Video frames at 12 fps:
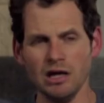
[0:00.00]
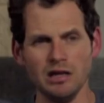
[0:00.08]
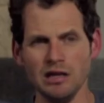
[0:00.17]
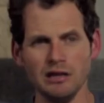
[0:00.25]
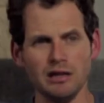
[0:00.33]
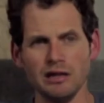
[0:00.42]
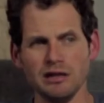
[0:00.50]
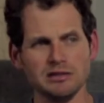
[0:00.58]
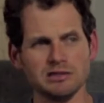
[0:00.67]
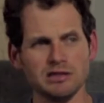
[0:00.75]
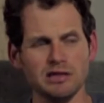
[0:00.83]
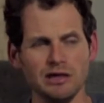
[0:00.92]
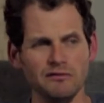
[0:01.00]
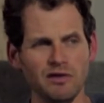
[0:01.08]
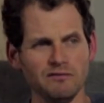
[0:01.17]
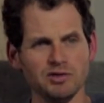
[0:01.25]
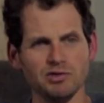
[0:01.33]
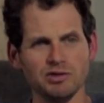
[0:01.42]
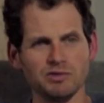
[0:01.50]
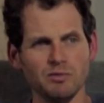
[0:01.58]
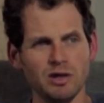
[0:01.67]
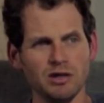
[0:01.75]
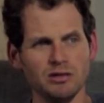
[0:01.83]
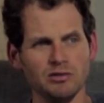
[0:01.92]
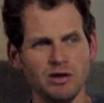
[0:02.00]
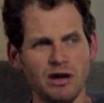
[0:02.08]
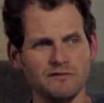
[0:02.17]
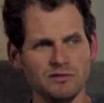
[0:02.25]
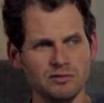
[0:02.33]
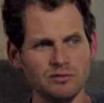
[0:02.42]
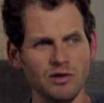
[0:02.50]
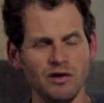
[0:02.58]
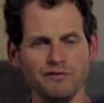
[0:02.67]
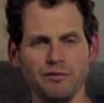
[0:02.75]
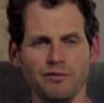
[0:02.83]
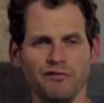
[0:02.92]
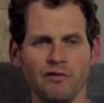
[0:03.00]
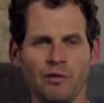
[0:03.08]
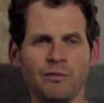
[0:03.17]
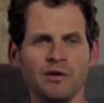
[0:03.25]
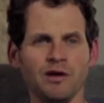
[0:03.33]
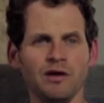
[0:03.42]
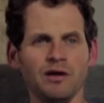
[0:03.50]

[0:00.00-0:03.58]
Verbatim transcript: And then that's the thing. If you have a Jewish mother, you have to overperform.